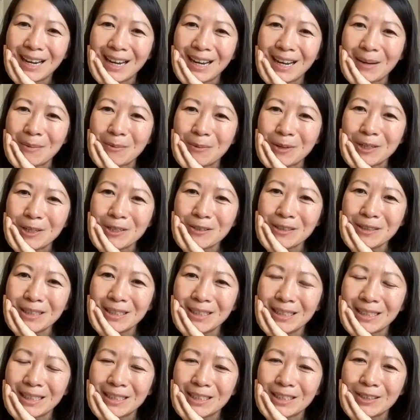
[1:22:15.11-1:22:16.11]
I'm
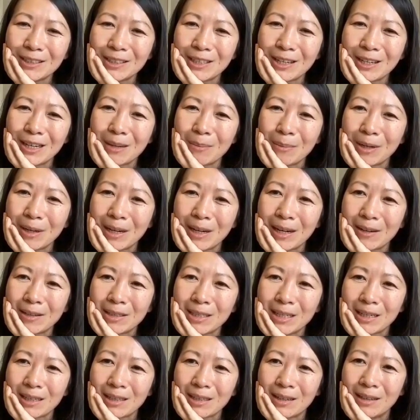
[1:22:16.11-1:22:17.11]
wondering, as you're talking about how
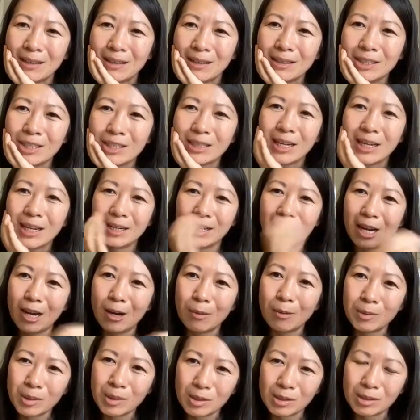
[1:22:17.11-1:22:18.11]
technology kind of
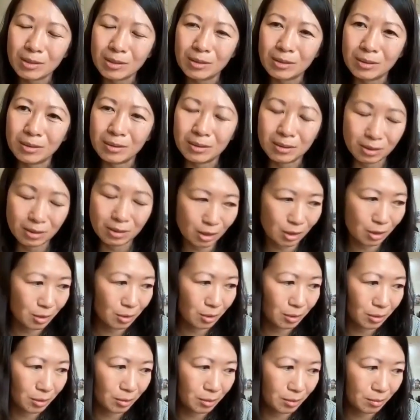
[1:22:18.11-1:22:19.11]
helped you
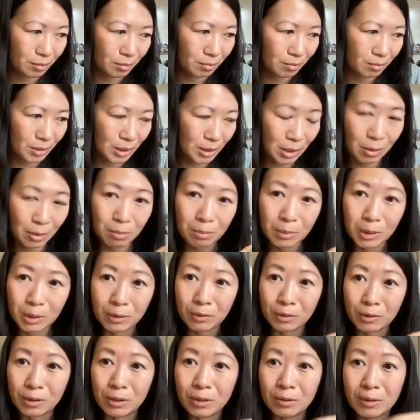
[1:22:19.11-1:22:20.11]
to
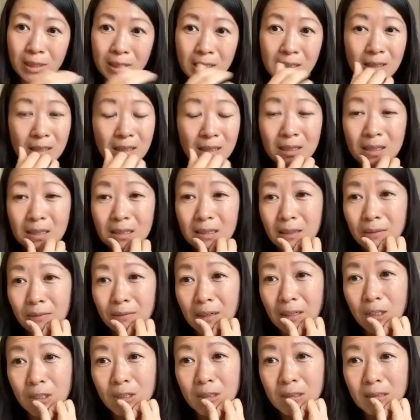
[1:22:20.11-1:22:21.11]
move through and
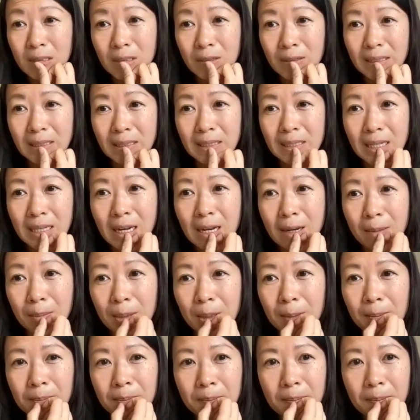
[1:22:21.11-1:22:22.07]
eventually to escape.